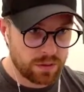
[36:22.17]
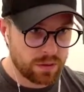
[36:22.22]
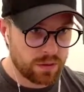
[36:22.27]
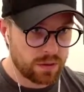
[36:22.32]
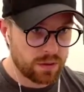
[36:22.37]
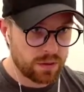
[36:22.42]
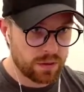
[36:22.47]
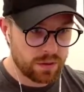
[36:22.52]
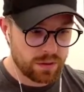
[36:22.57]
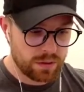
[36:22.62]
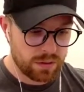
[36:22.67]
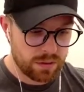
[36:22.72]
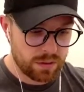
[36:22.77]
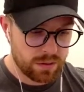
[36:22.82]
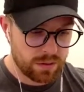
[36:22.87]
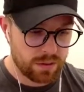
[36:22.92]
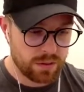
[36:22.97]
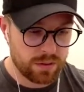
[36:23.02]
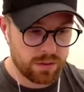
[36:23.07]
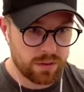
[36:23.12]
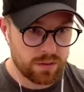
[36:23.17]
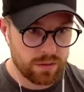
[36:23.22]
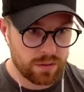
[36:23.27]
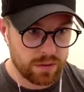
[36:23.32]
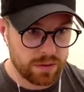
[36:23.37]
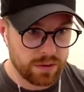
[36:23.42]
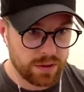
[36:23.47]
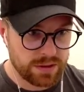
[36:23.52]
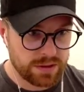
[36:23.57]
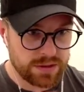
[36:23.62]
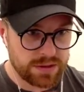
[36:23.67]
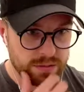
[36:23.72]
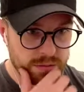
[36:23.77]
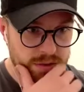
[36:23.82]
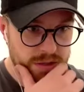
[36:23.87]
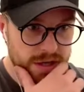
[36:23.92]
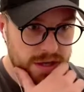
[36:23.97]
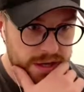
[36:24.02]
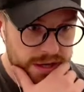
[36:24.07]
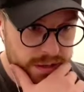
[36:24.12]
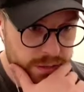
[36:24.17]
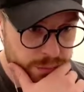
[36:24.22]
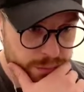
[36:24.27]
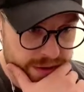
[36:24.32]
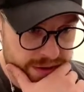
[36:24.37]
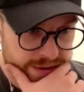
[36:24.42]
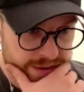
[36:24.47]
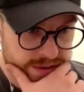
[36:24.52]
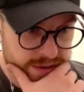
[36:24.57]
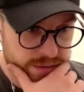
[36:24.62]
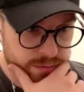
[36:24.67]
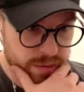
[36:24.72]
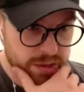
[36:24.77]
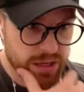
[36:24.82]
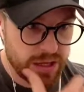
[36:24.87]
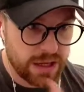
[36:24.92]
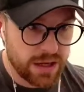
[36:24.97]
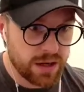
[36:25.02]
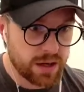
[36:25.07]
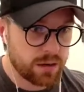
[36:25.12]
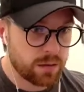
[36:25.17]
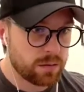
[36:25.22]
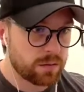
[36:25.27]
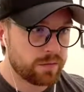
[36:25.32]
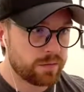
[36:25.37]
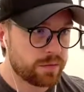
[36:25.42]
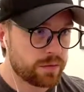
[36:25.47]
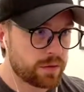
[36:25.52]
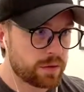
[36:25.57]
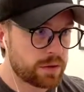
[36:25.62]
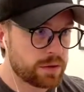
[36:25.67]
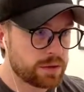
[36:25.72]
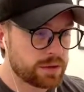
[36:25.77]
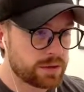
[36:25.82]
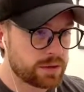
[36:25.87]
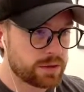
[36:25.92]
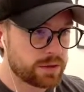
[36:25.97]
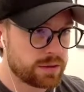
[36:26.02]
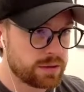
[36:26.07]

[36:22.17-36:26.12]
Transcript: Uh, let's see what idle peasants we got going for us.